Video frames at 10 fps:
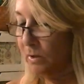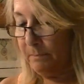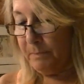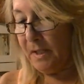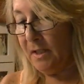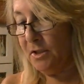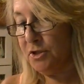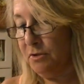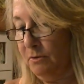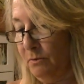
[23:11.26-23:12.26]
would it be
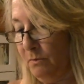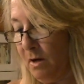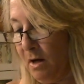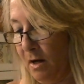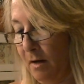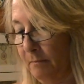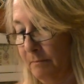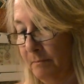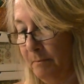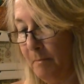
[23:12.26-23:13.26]
to
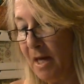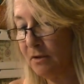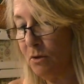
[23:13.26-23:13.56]
make